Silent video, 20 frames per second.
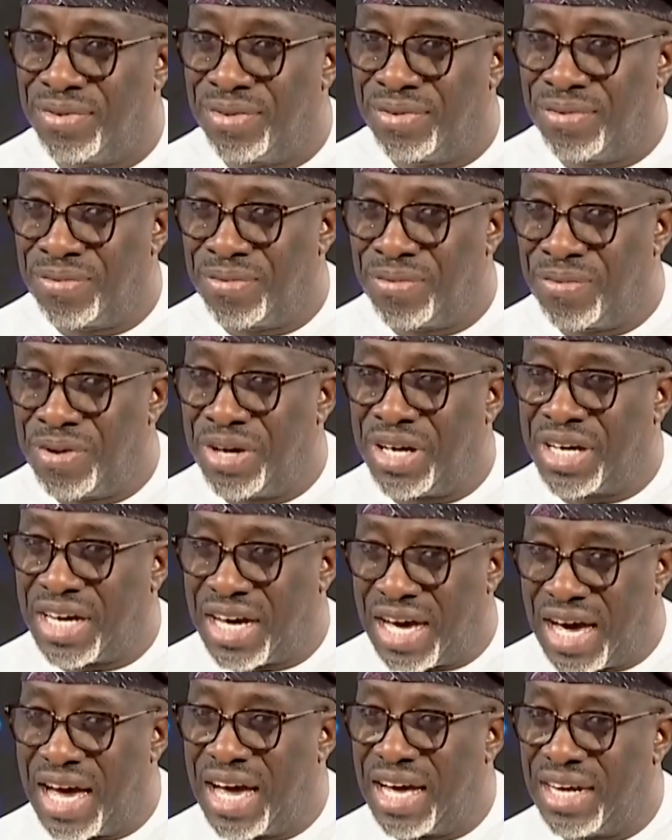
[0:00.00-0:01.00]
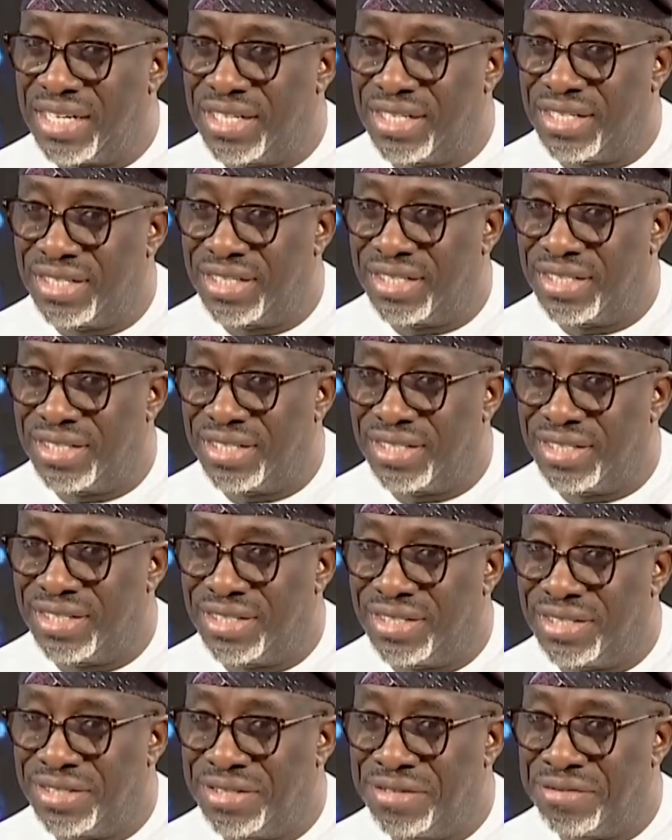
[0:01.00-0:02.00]
we can
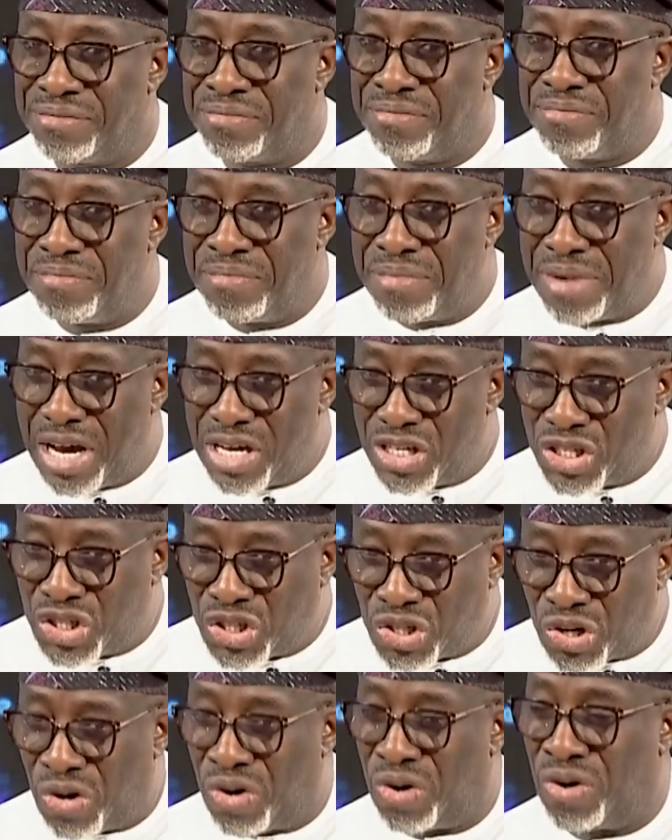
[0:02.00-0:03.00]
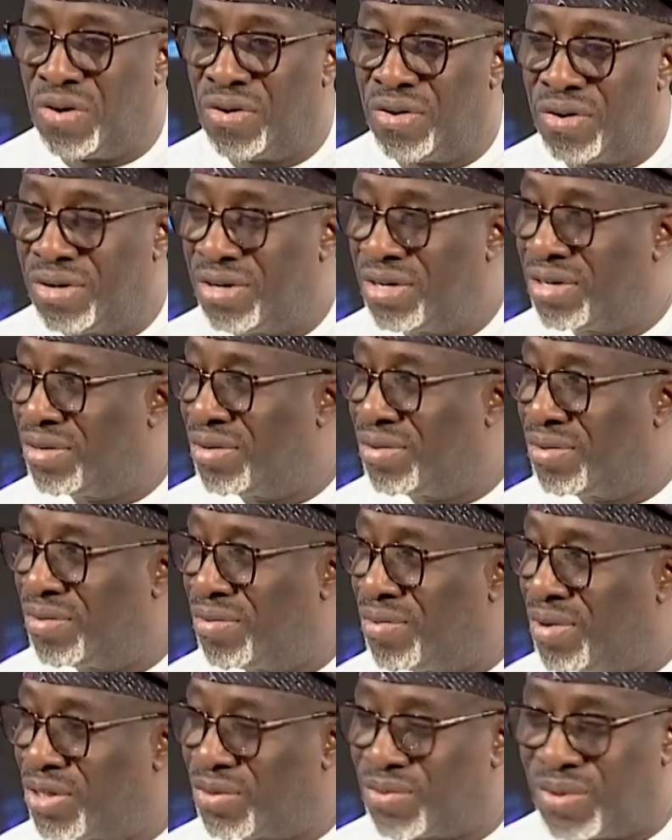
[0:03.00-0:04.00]
measure
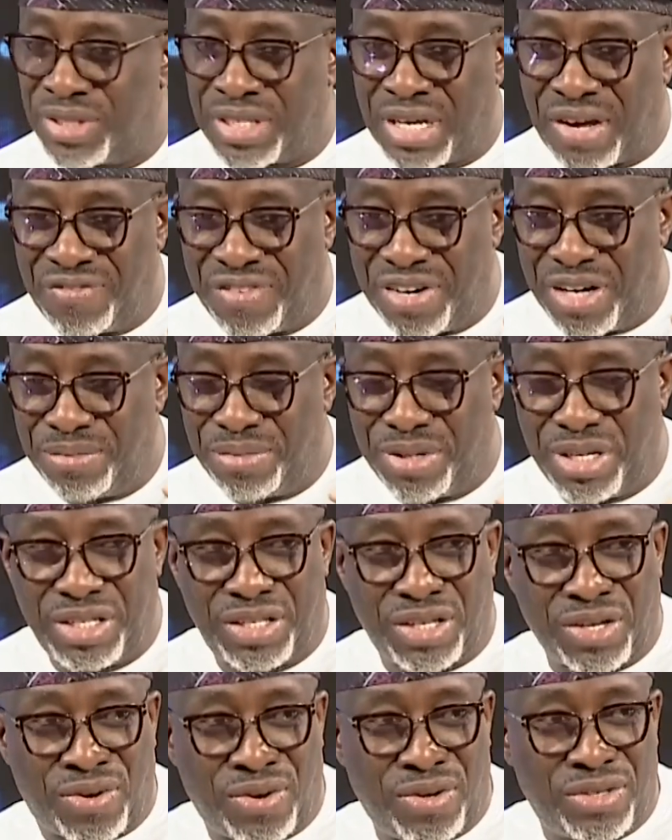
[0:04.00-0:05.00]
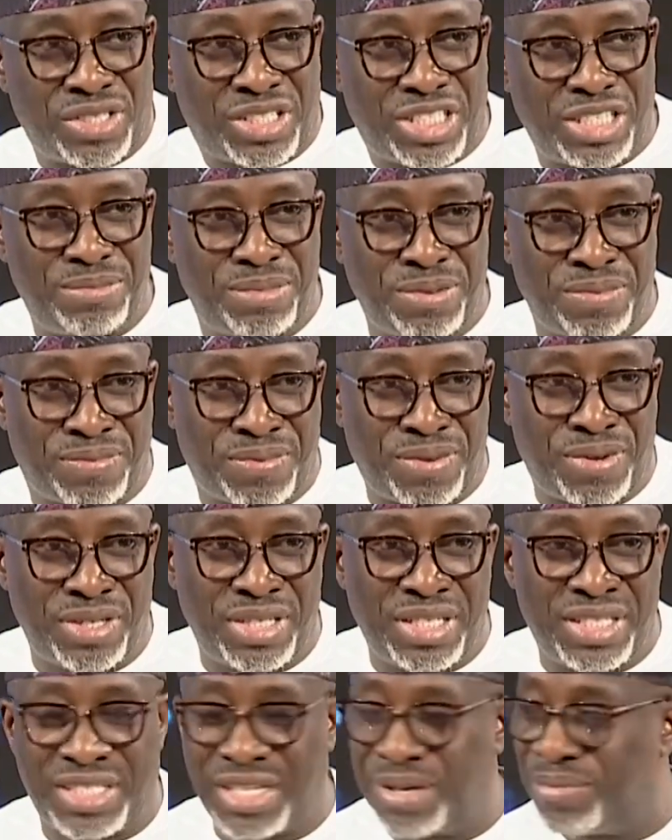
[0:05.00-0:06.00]
what was available in the country before
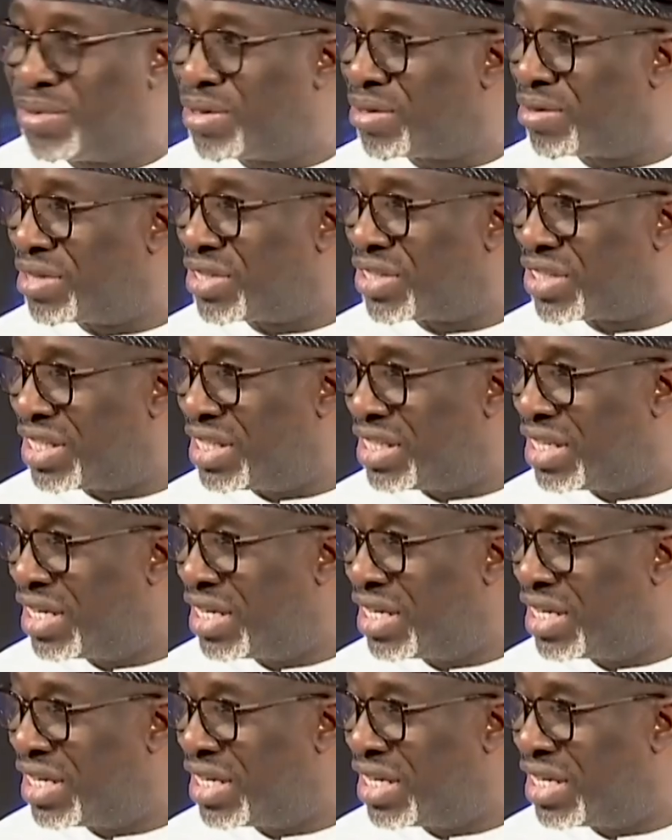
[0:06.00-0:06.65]
this democracy